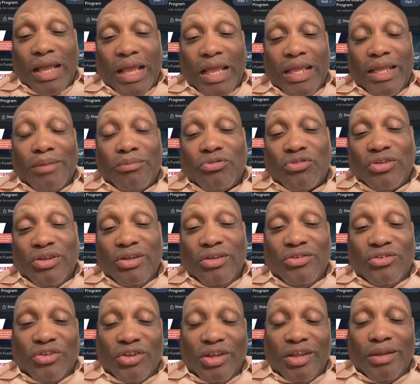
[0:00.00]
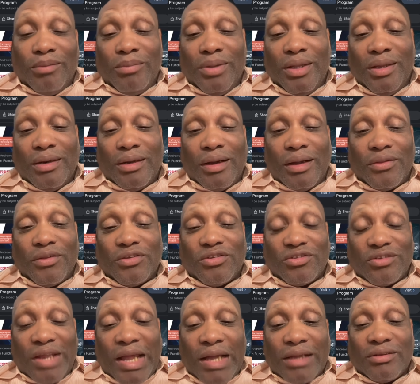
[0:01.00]
AMC, GME, and other
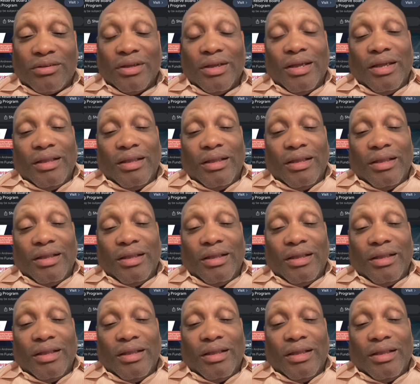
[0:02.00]
stocks,